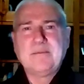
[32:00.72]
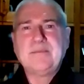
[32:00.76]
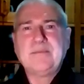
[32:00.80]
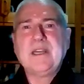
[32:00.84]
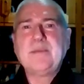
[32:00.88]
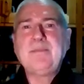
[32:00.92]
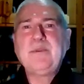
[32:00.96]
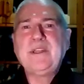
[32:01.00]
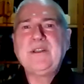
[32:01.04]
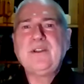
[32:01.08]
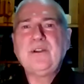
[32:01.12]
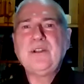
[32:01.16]

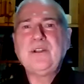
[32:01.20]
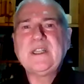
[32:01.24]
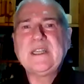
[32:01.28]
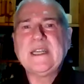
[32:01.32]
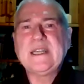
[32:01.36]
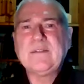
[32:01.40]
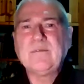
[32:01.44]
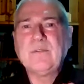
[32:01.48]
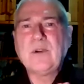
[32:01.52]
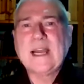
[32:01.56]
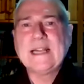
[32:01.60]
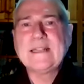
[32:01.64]
Maybe you
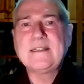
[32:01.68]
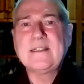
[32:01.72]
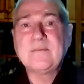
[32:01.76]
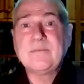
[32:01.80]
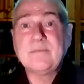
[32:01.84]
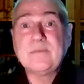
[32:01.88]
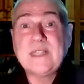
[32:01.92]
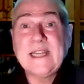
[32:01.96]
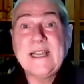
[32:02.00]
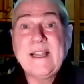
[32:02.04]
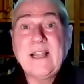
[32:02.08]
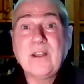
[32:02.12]
can write
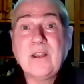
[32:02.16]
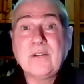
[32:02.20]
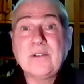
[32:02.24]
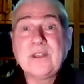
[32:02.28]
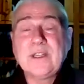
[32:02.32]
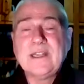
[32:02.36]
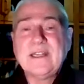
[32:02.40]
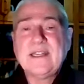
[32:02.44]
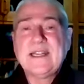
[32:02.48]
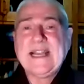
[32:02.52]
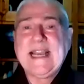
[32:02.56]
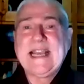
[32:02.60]
them
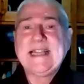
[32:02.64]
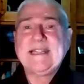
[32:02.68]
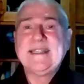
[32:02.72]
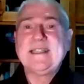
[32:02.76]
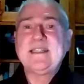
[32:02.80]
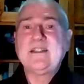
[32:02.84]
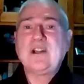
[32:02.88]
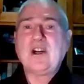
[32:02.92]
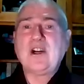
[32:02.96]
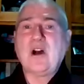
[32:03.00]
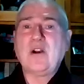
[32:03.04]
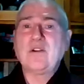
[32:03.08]
down and
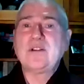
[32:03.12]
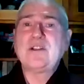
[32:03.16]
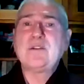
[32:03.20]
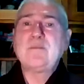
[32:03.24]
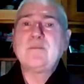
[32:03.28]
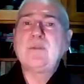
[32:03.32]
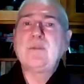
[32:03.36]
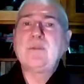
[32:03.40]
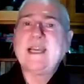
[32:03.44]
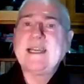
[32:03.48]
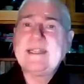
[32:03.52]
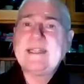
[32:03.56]
then
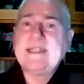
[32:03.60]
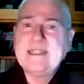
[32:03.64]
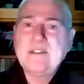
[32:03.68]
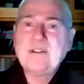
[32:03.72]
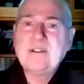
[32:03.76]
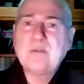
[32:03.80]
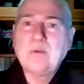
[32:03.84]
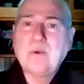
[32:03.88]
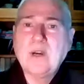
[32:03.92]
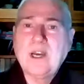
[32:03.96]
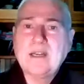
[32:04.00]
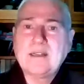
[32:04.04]
contemplate
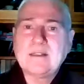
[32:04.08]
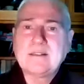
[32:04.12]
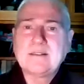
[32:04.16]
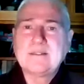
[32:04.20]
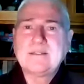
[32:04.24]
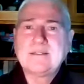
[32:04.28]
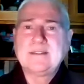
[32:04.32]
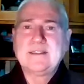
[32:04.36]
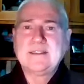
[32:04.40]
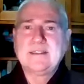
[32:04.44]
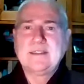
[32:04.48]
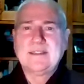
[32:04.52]
each one
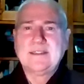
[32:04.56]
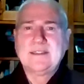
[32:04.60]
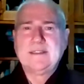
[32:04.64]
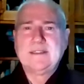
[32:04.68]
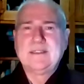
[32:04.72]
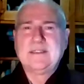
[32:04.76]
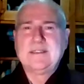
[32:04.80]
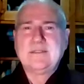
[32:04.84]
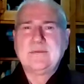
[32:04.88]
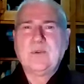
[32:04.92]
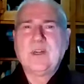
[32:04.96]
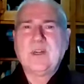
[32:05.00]

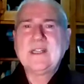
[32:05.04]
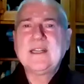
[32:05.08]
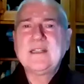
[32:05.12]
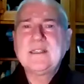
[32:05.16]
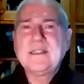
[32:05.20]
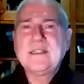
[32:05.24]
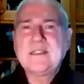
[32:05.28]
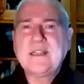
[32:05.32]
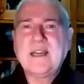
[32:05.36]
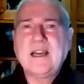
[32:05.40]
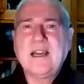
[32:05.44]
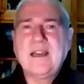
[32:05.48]
at
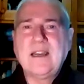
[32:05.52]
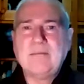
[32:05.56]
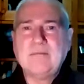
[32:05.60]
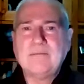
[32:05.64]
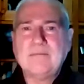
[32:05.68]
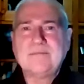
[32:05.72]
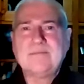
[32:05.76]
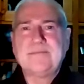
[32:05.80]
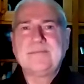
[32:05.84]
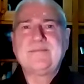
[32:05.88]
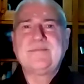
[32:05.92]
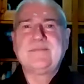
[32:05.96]
a
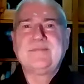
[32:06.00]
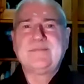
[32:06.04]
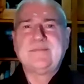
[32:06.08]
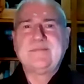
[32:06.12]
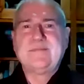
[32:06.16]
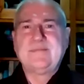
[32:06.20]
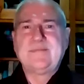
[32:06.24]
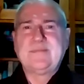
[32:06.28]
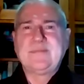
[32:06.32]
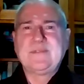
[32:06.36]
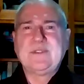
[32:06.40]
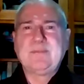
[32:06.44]
time.
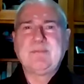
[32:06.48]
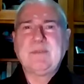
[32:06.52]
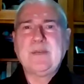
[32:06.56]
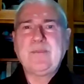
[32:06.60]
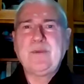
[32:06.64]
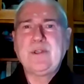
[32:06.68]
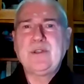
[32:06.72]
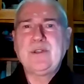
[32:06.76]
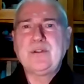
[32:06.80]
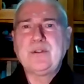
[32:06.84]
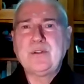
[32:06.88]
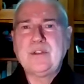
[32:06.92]

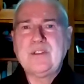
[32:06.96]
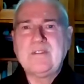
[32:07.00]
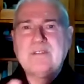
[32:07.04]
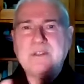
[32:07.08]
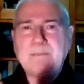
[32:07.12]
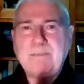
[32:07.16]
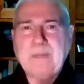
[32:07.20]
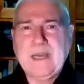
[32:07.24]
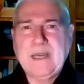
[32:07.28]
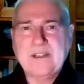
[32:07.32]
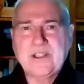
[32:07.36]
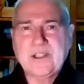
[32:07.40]
Maybe you do the
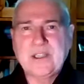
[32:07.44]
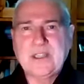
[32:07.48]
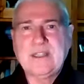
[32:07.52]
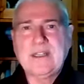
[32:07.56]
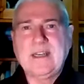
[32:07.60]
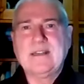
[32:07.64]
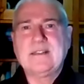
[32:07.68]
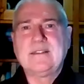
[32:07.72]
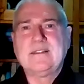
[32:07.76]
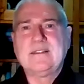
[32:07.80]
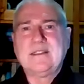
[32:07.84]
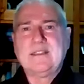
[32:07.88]

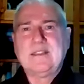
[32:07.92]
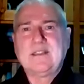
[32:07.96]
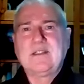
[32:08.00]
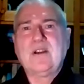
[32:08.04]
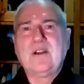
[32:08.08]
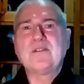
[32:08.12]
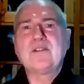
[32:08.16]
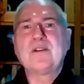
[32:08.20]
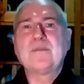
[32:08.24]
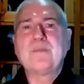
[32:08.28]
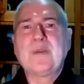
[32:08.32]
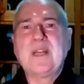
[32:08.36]
vipassana,
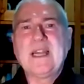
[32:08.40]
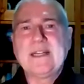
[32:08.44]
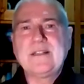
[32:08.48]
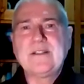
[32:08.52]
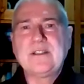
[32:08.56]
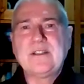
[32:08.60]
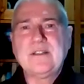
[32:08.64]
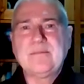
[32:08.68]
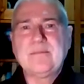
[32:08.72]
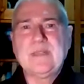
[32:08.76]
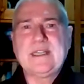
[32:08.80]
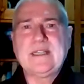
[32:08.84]

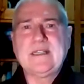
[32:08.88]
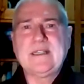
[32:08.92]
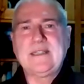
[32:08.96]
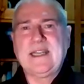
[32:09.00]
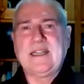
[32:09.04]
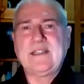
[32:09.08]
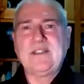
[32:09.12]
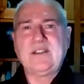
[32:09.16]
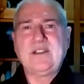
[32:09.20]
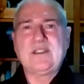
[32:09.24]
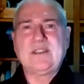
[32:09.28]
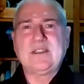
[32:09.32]
contemplation
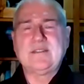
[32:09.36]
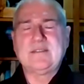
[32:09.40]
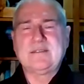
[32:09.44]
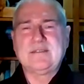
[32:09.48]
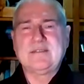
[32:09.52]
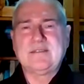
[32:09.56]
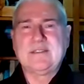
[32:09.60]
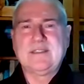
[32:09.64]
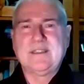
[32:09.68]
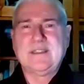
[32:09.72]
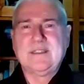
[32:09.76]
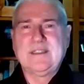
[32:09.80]
meditation,
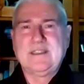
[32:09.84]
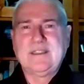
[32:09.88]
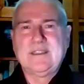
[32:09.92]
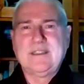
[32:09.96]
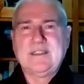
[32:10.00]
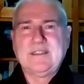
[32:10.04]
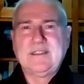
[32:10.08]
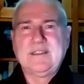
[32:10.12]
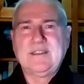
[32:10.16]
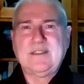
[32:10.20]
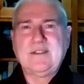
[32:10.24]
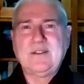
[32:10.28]

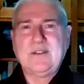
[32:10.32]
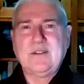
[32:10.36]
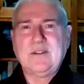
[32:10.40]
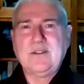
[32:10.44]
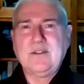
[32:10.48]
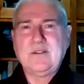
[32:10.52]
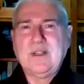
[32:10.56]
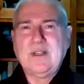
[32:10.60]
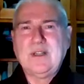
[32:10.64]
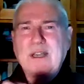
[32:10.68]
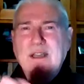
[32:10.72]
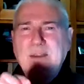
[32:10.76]

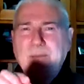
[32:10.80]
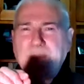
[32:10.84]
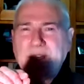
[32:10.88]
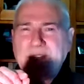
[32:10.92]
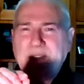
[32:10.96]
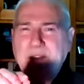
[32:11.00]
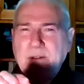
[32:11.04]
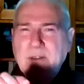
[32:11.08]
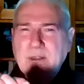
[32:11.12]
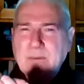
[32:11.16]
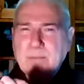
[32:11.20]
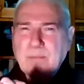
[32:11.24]

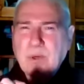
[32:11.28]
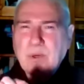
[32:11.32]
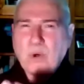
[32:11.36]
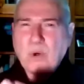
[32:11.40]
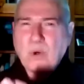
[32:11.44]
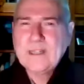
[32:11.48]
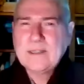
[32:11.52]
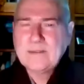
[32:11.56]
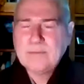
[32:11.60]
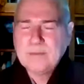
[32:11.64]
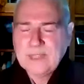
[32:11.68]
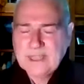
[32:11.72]
but
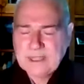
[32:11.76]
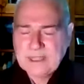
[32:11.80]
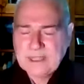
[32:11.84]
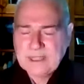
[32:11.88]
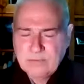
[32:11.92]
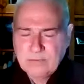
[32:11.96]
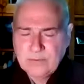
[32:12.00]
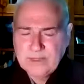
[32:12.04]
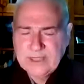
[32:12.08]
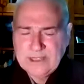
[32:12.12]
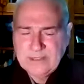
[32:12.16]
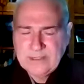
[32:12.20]

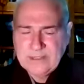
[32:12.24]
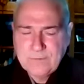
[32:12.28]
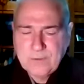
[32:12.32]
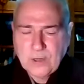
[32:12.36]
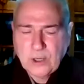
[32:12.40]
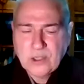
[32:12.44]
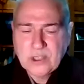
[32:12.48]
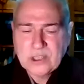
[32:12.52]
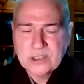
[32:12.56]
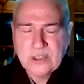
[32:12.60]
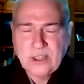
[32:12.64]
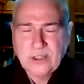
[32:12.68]
really
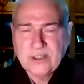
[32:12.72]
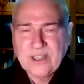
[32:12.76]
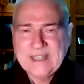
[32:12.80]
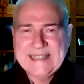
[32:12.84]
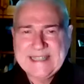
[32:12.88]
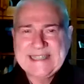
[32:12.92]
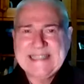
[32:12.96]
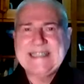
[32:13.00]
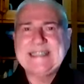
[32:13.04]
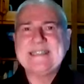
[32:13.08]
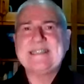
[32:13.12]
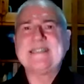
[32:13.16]
focus on
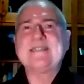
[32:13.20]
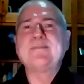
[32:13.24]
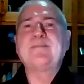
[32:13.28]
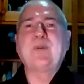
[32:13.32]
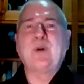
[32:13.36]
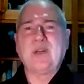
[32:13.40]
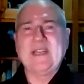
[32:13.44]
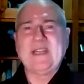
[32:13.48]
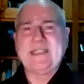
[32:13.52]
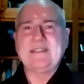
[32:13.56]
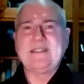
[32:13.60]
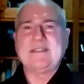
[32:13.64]
these
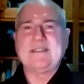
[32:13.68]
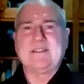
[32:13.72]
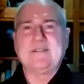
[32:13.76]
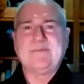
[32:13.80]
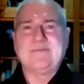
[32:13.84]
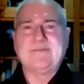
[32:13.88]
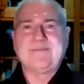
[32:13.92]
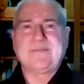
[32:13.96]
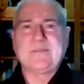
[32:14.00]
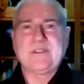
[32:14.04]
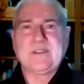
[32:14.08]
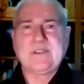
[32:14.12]
points,
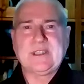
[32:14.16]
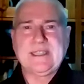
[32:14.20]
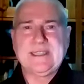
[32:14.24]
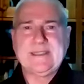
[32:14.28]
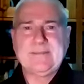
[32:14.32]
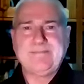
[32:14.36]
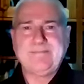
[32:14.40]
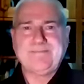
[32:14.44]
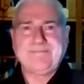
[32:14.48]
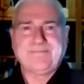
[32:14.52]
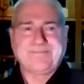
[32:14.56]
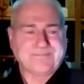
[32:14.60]

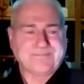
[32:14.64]
okay?